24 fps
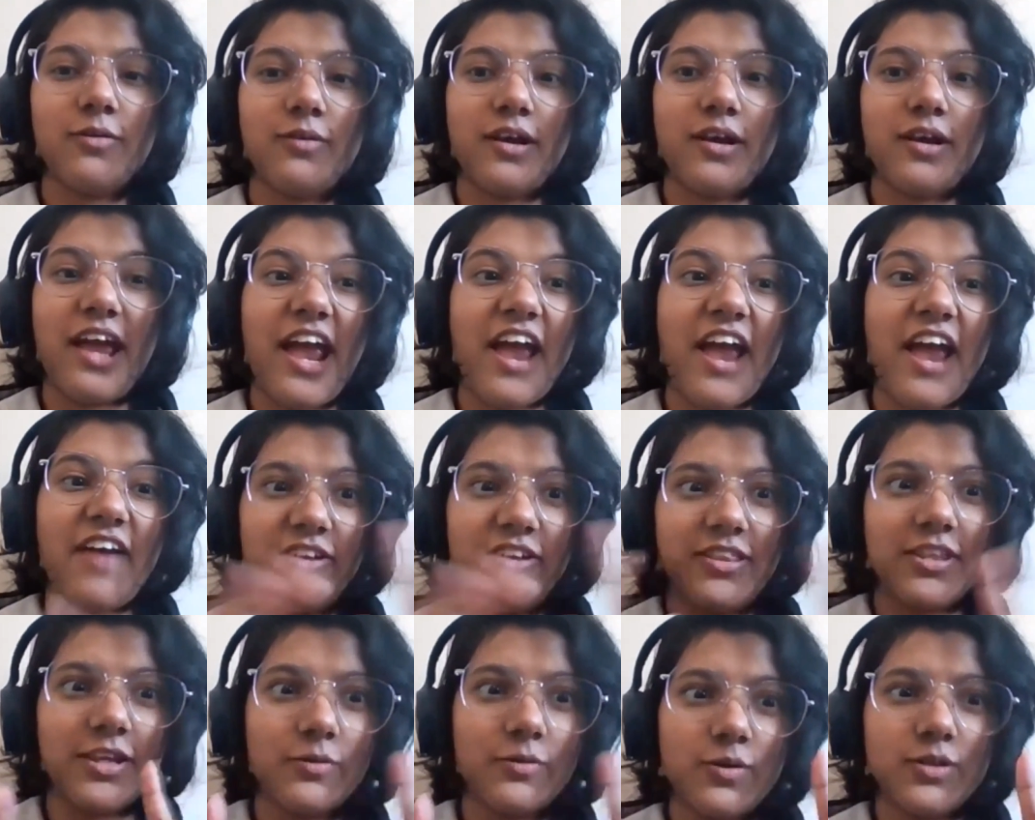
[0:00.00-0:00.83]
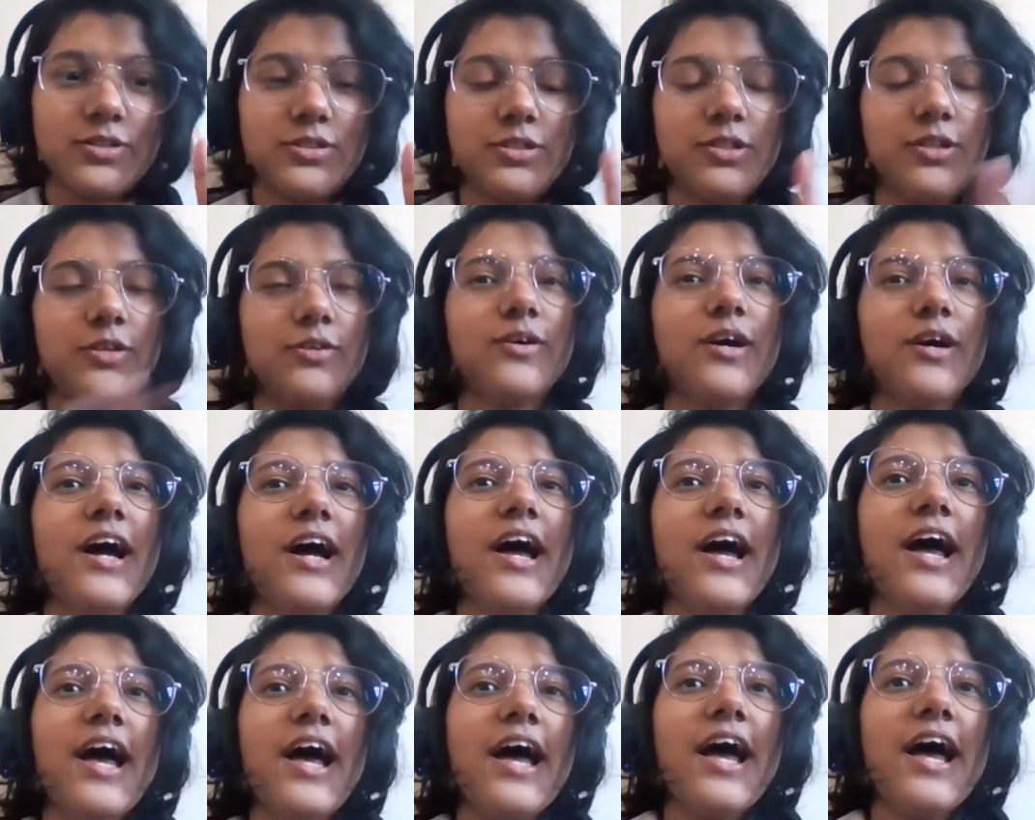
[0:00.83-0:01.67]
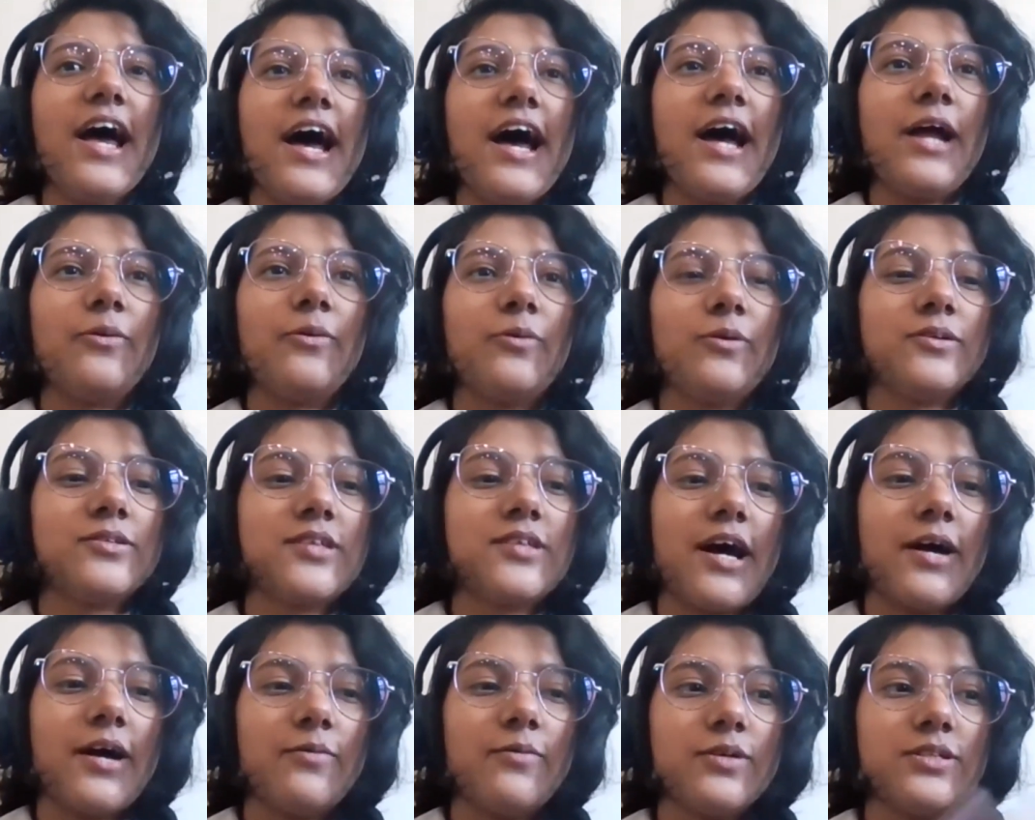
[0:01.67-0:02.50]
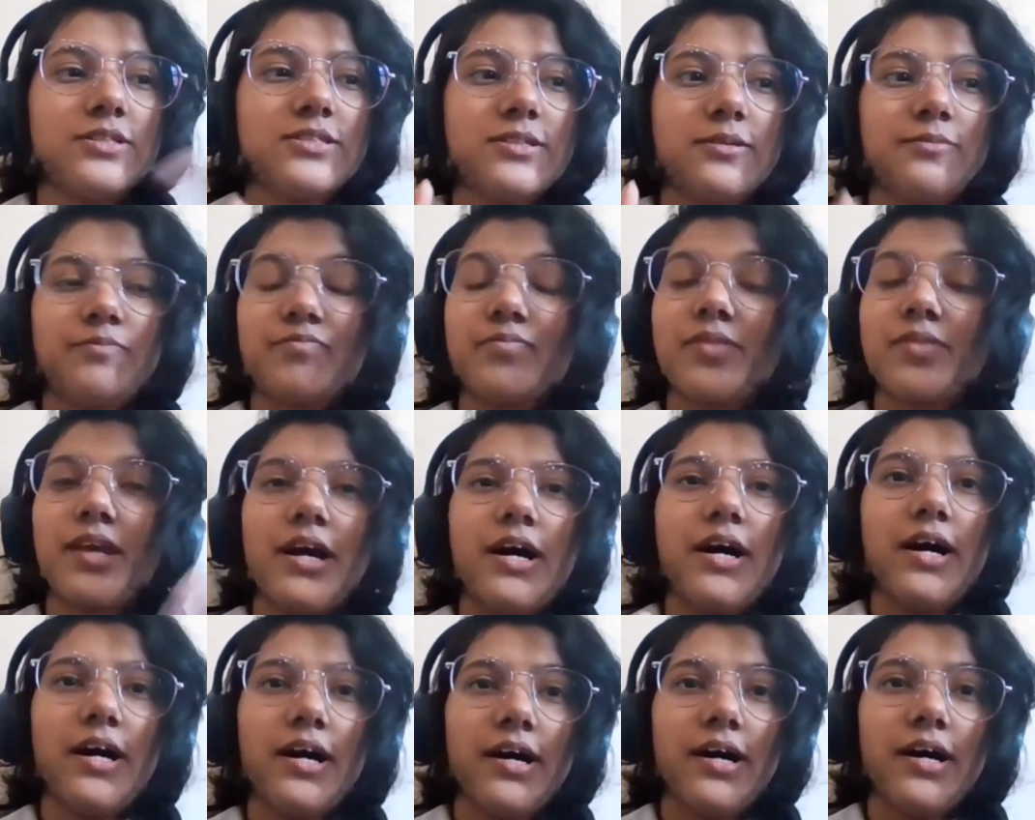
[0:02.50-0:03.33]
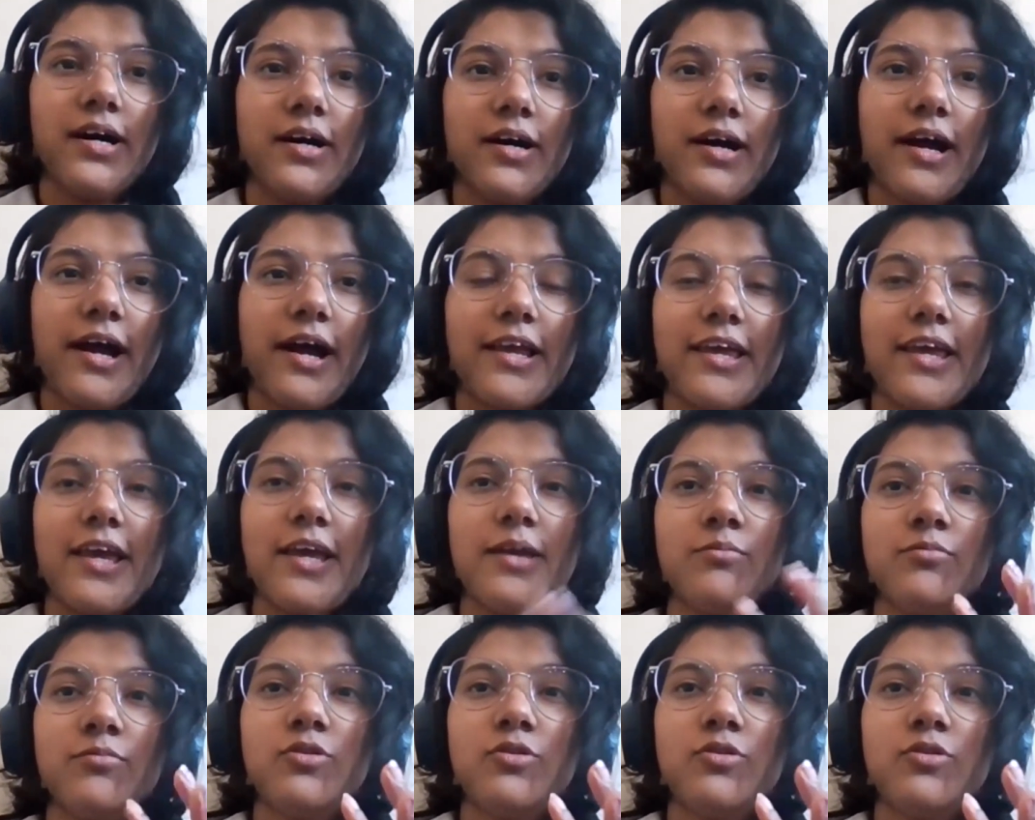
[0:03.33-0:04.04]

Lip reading: So everything was new, and the